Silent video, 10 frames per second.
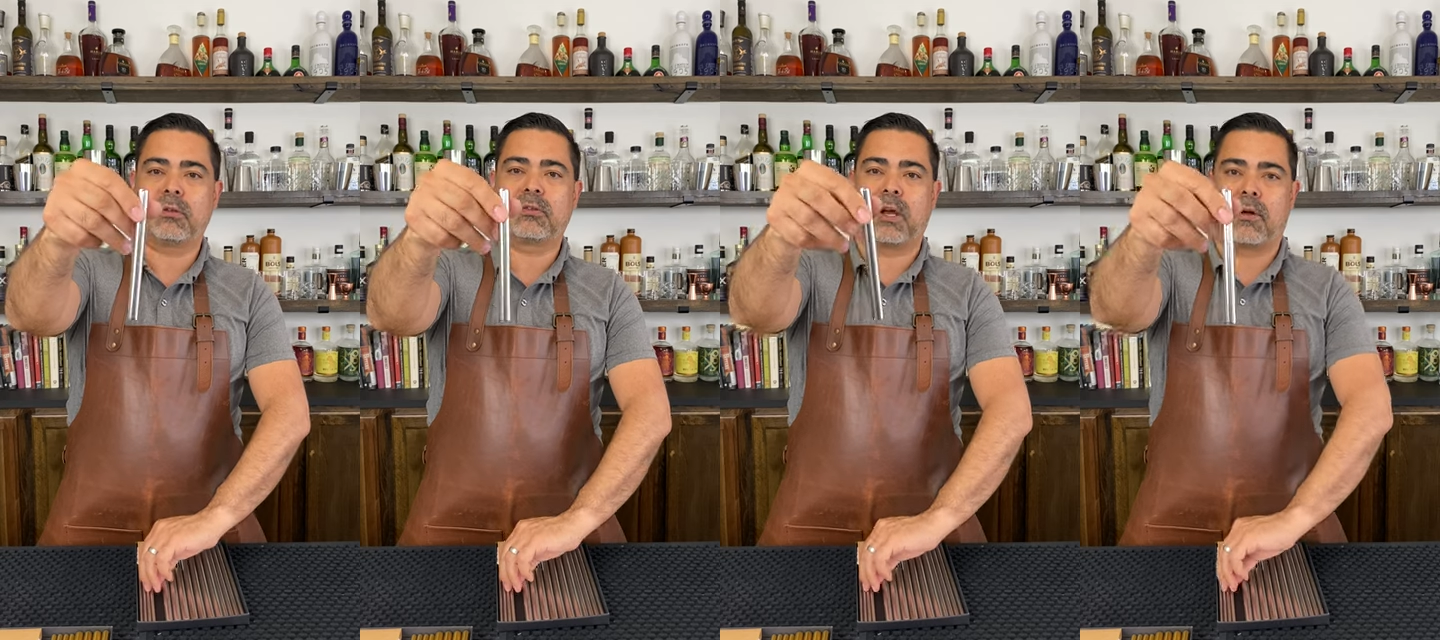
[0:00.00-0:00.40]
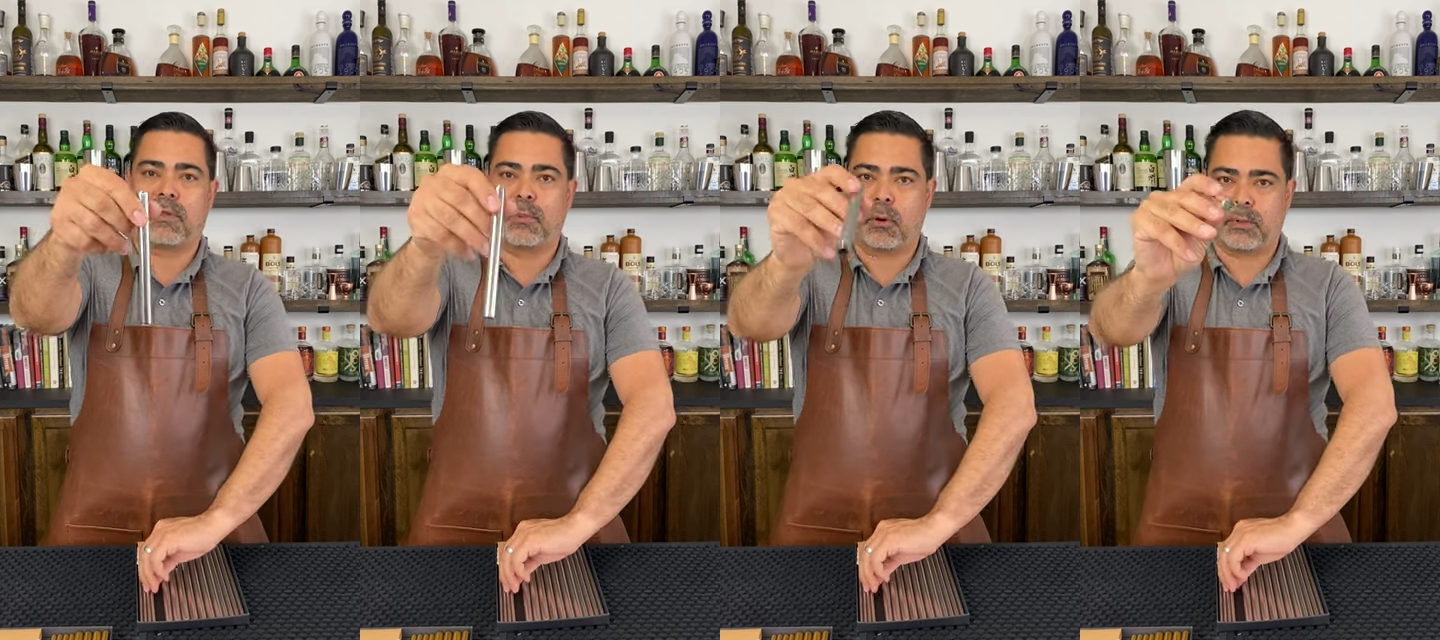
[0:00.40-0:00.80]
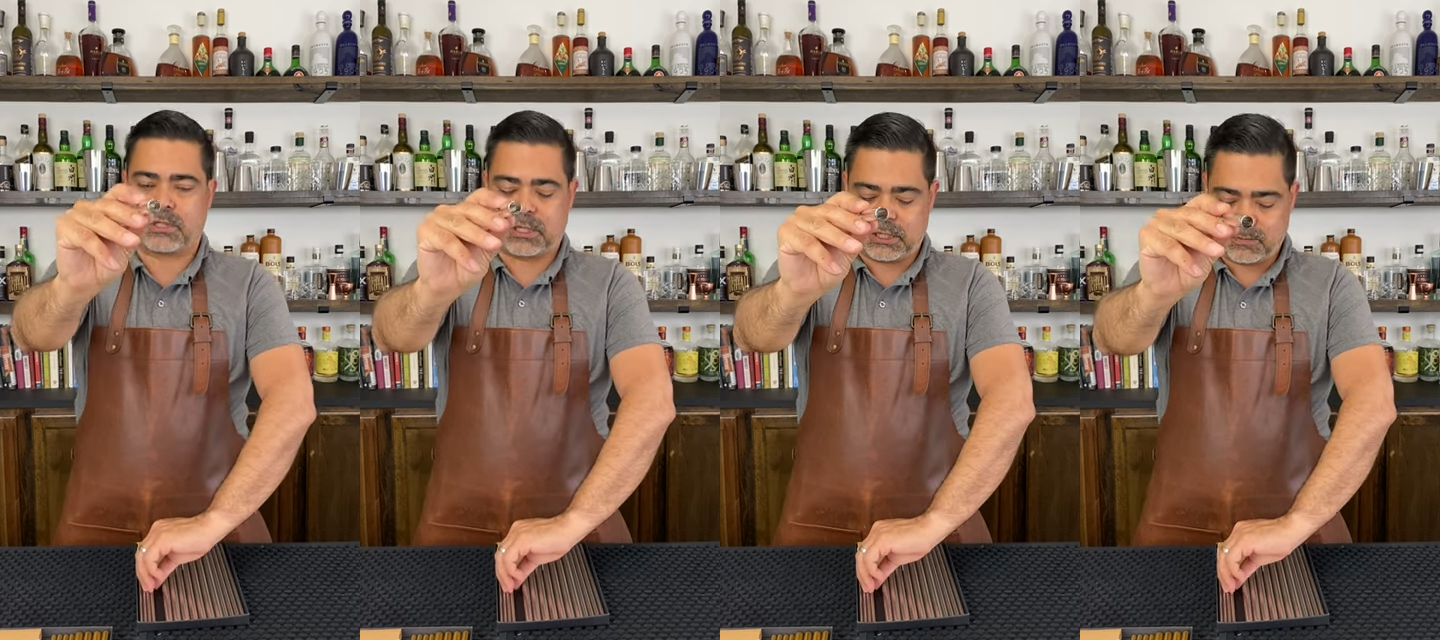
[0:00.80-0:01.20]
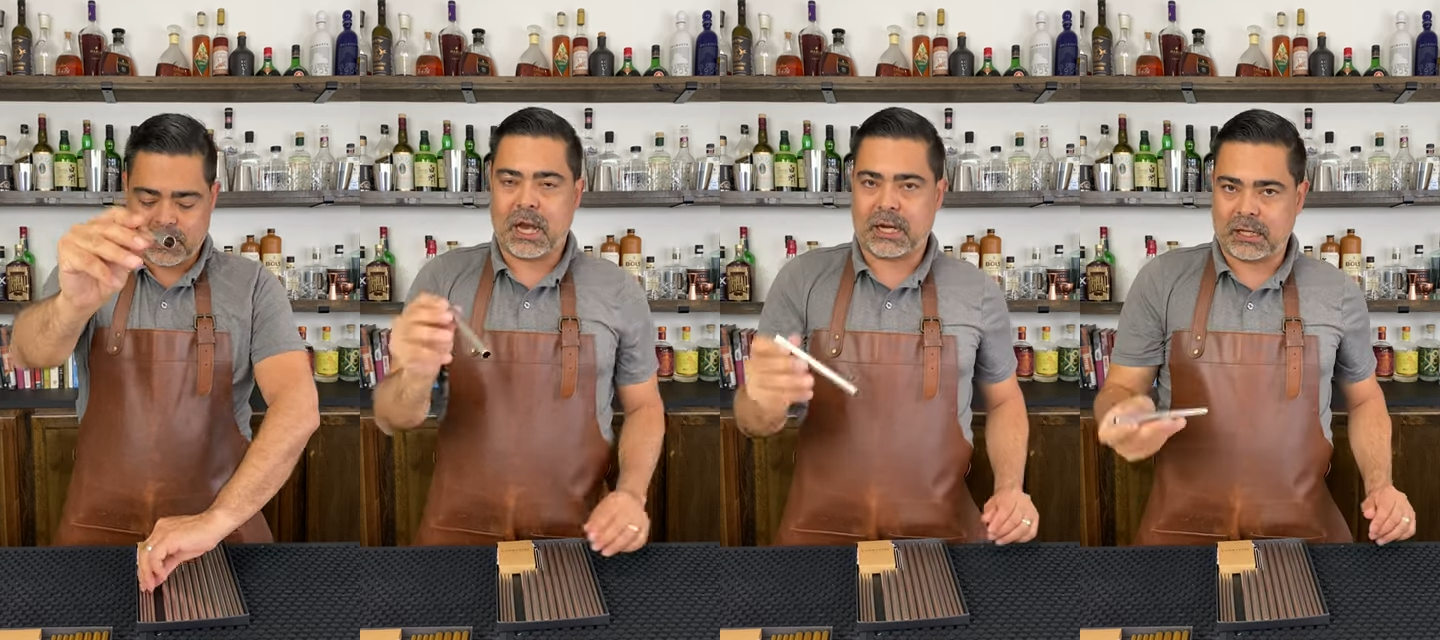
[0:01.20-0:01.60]
style of the boba tea,
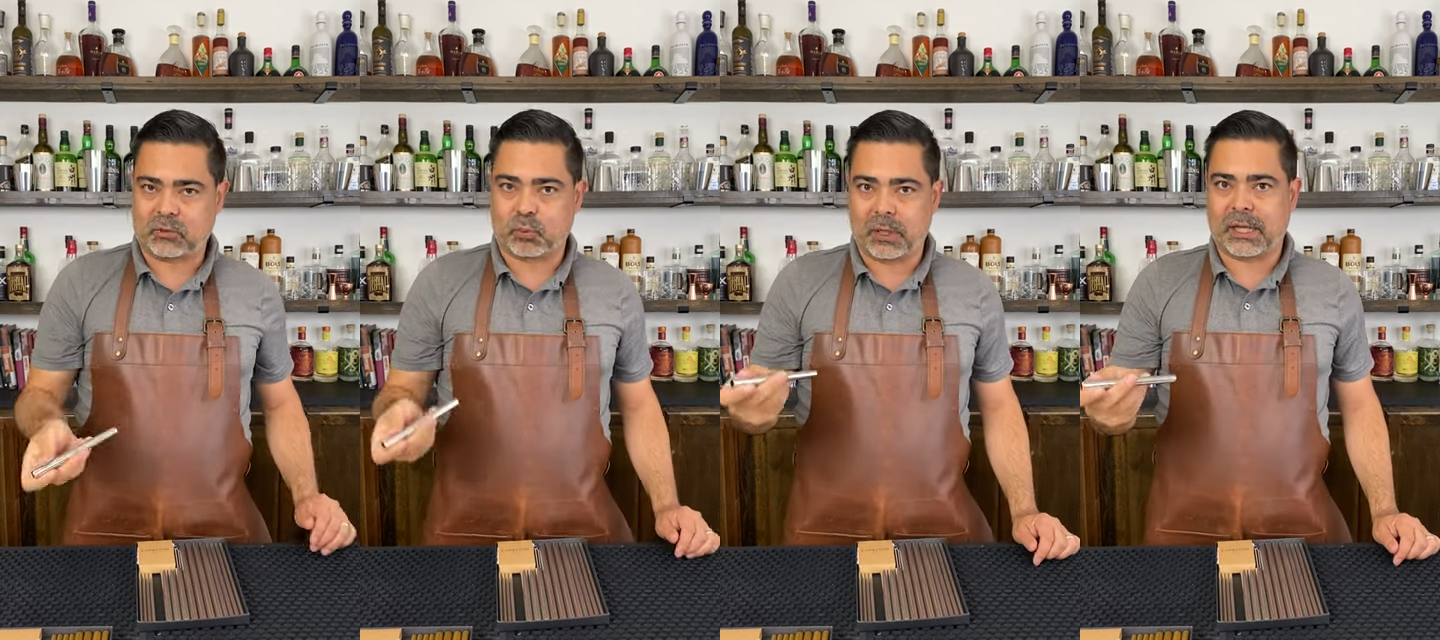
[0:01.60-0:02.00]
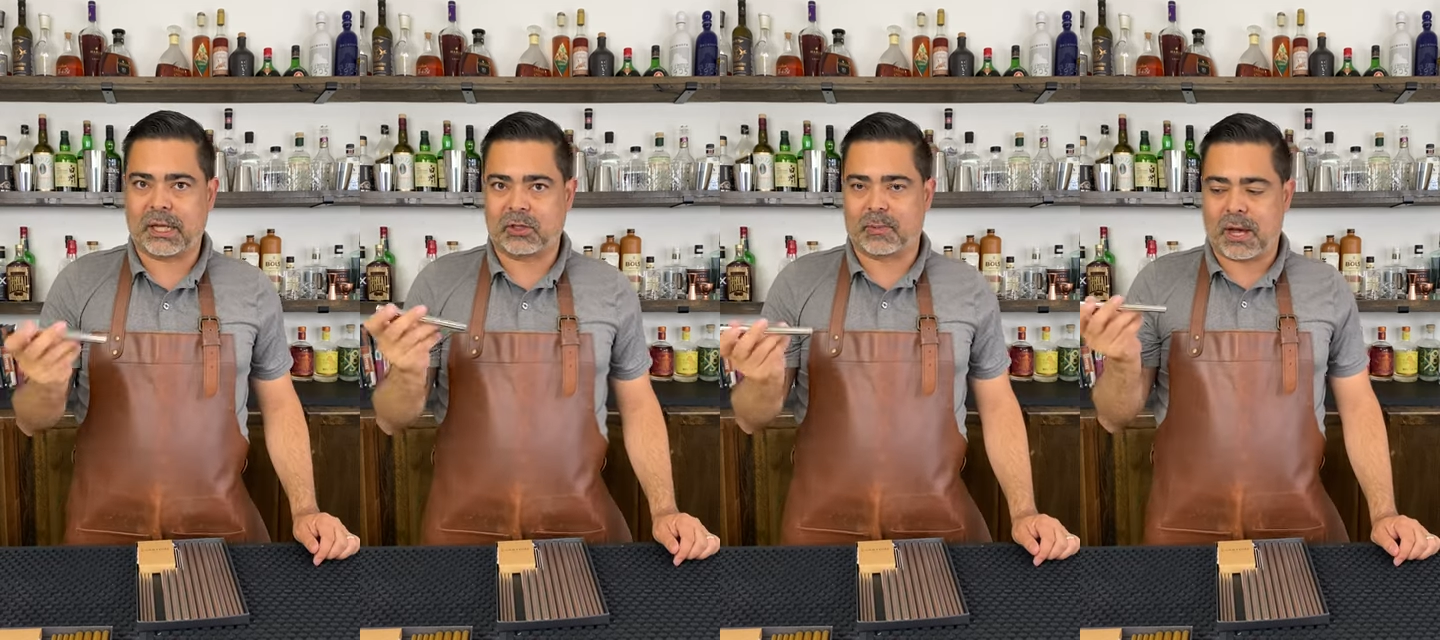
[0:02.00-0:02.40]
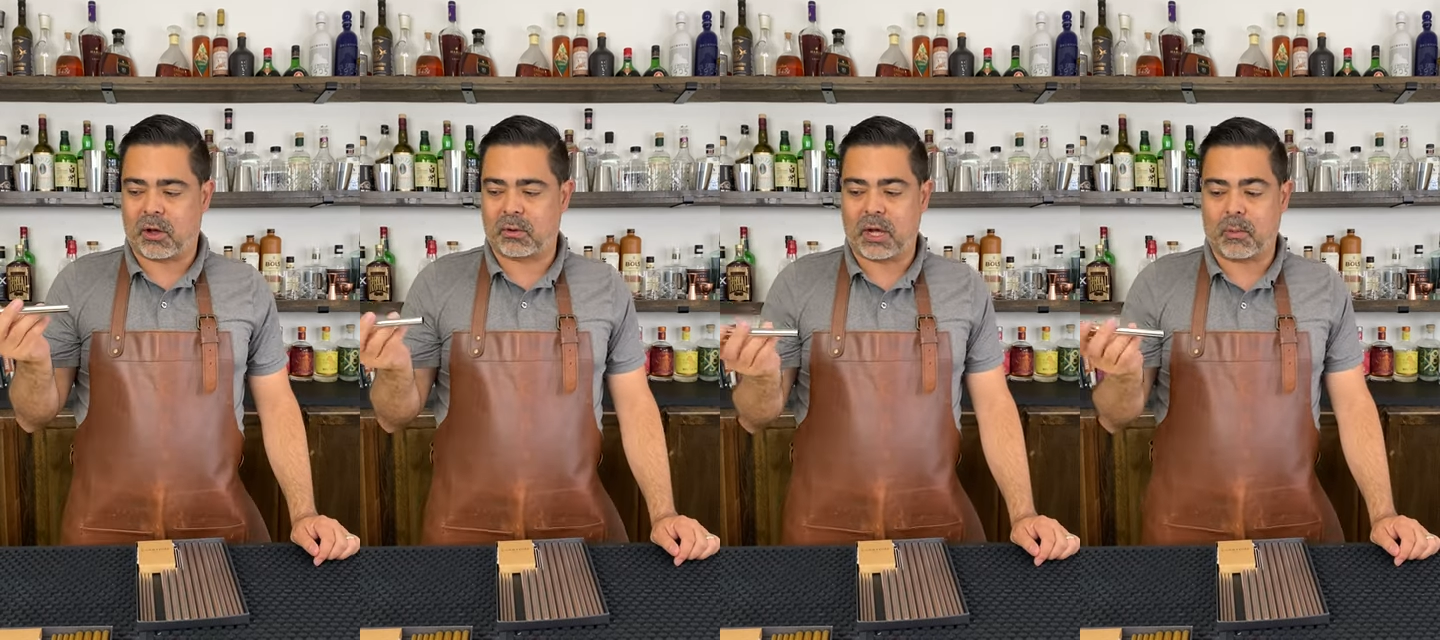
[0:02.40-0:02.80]
and this really is about uh,